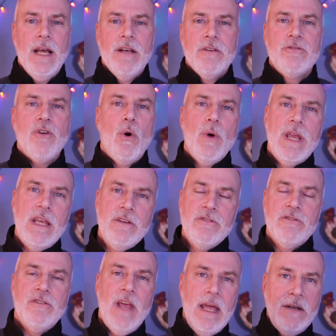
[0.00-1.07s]
So he
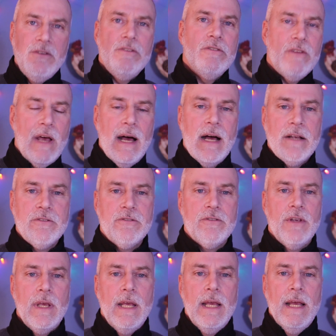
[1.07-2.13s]
sends us,
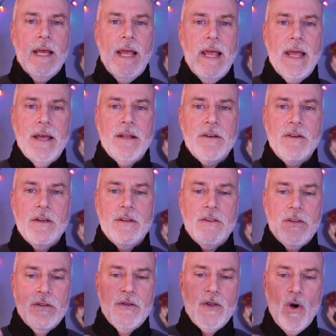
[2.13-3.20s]
and
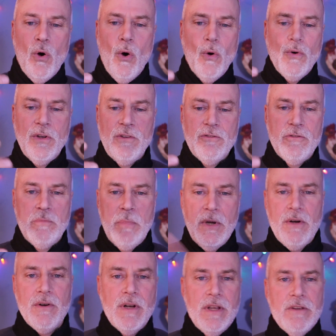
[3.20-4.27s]
the Holy
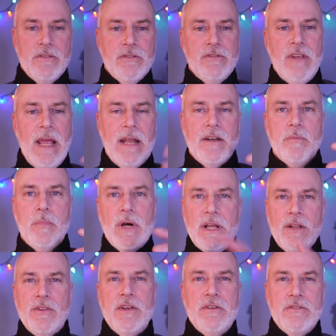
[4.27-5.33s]
Spirit is sent.
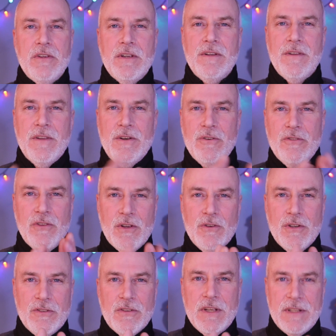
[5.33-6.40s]
But there's a,
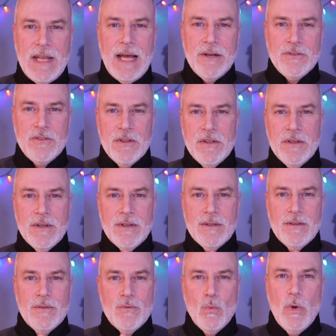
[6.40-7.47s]
let's get down to
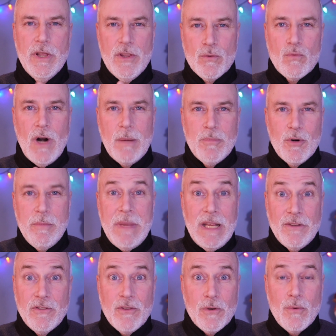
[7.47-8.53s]
the where the rubber
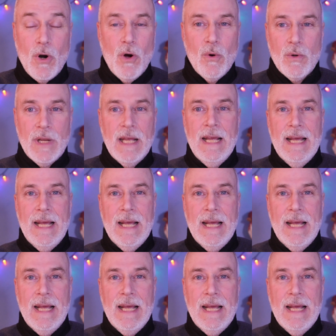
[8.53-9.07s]
meets the road.